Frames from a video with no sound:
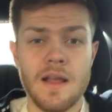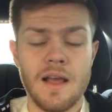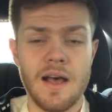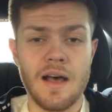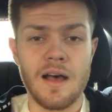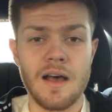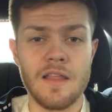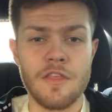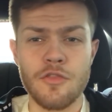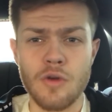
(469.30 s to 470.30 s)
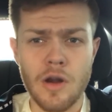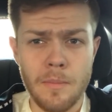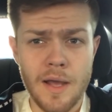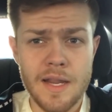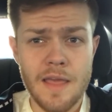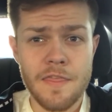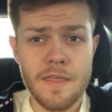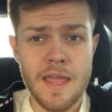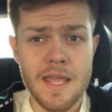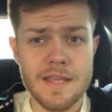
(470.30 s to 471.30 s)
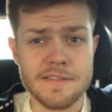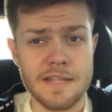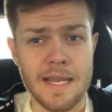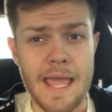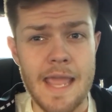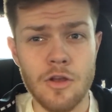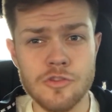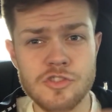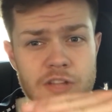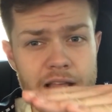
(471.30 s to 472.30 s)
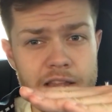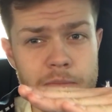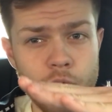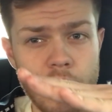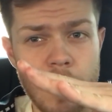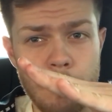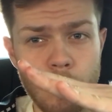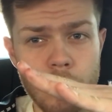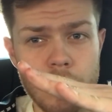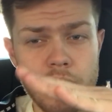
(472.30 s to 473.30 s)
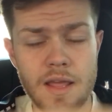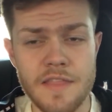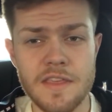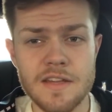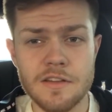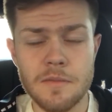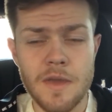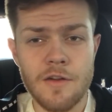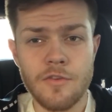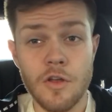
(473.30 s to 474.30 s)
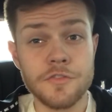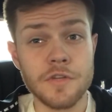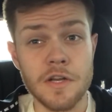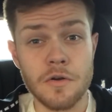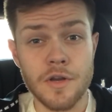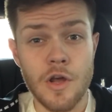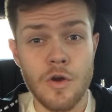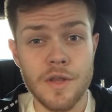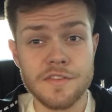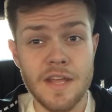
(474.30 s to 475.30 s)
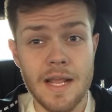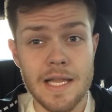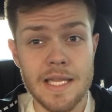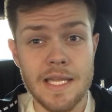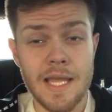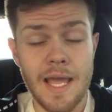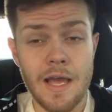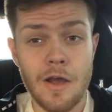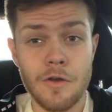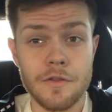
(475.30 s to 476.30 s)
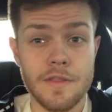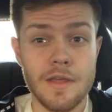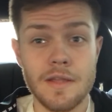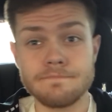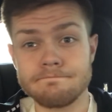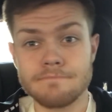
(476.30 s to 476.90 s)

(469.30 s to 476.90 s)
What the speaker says: The throttle body, I think, is like angled slightly more upward at the end of the manifold, so I don't know exactly how the